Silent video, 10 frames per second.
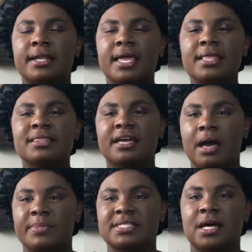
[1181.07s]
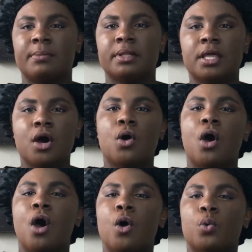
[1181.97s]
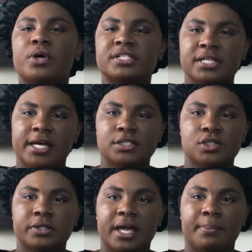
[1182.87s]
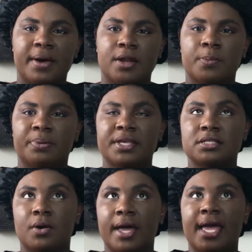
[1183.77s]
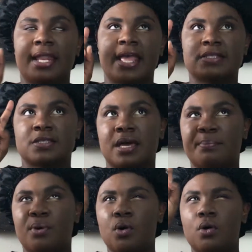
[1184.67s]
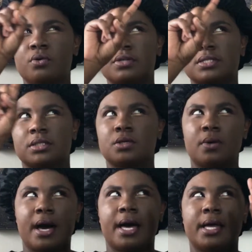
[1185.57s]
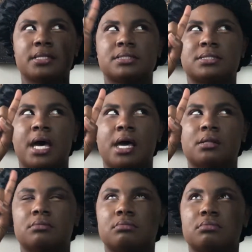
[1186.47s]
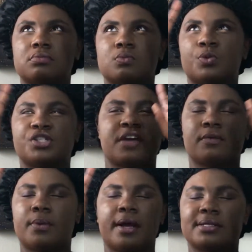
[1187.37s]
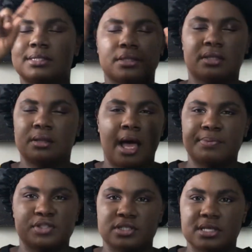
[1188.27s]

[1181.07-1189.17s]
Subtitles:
in the comments down below. Which side did you like better? Please go ahead and answer that poll. It's a little I dot whichever way, it's an option